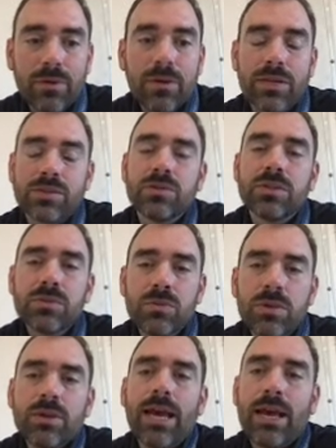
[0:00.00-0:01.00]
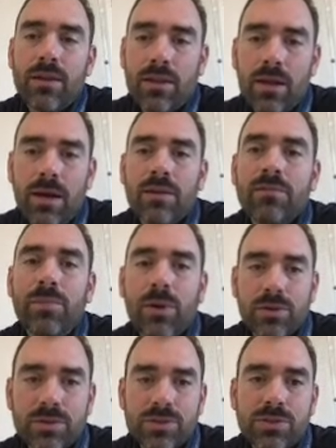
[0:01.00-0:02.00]
Okay, so this one had a lot of
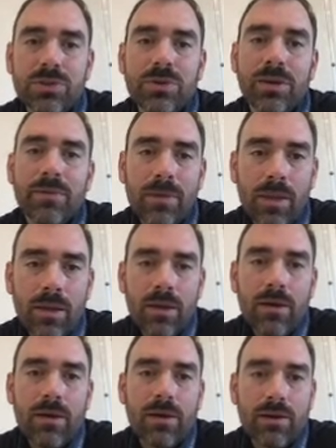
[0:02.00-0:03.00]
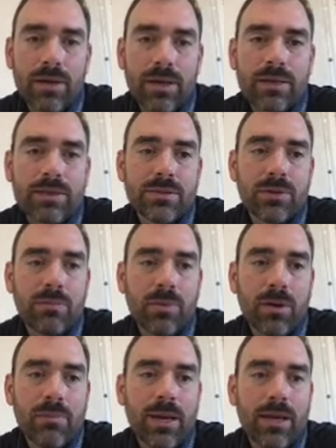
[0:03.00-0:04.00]
parts to it. All right, so he
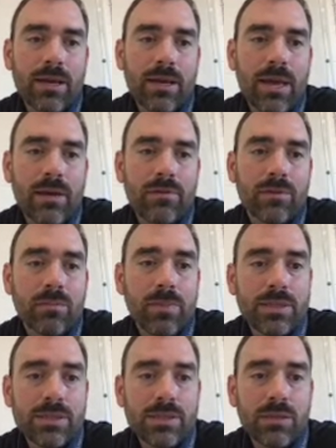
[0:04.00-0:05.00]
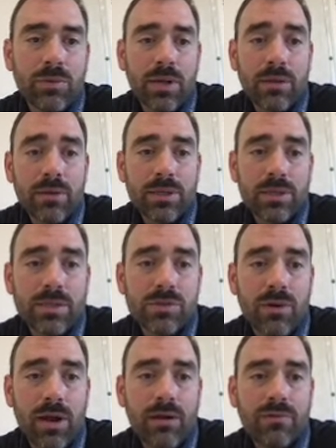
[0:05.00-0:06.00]
bought a bag of cat food. Basically, when I look at this
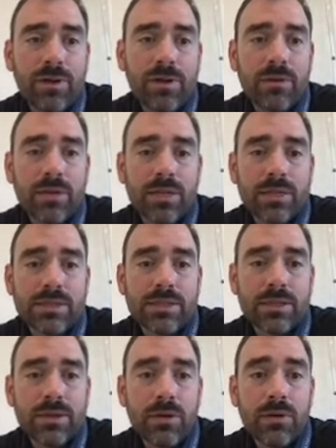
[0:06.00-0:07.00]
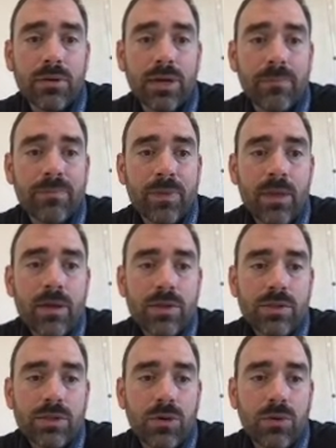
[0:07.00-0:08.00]
graph, I look and I see, oh, okay,
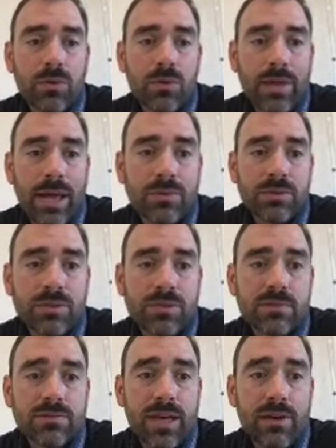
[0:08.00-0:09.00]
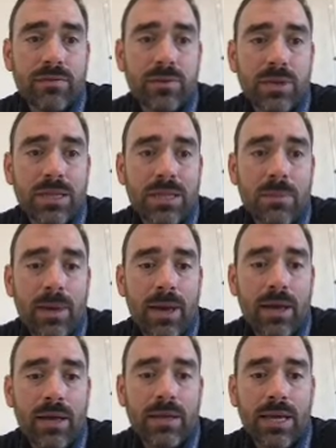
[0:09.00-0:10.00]
so the ounces of cat food in the
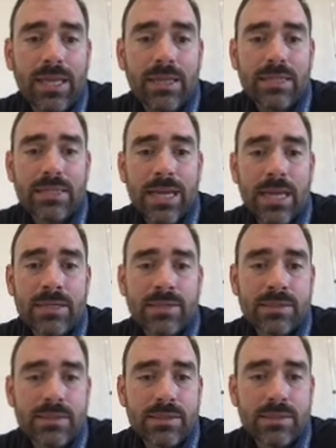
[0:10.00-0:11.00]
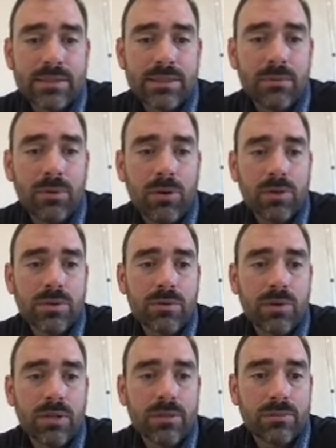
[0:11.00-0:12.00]
bag and the days since he bought it. So
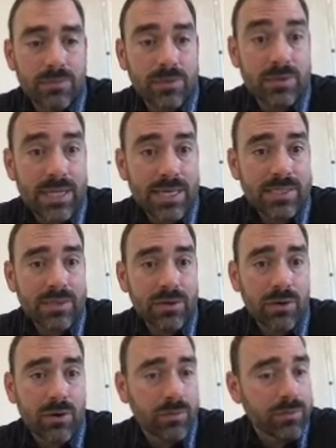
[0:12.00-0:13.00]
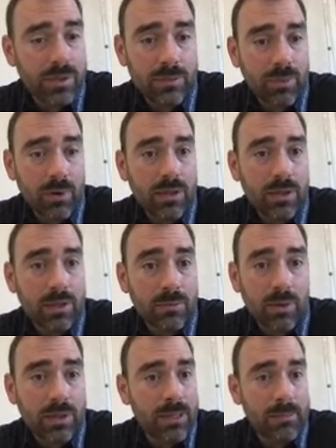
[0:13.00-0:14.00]
on day 0, he bought
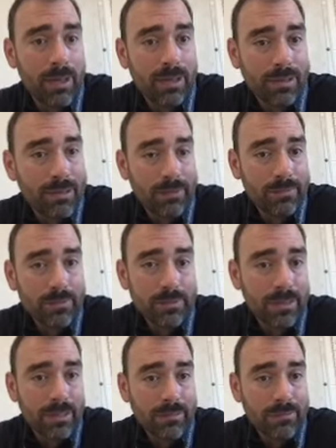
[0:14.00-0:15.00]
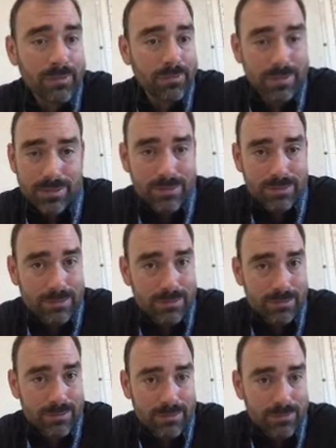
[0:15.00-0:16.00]
that bag of cat food and had 56
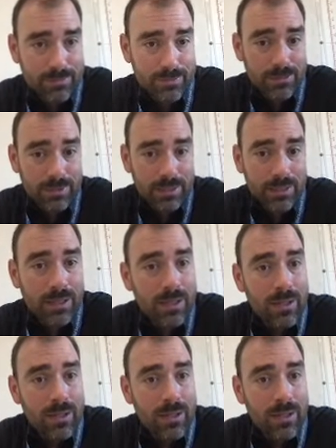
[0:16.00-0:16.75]
ounces of food in it.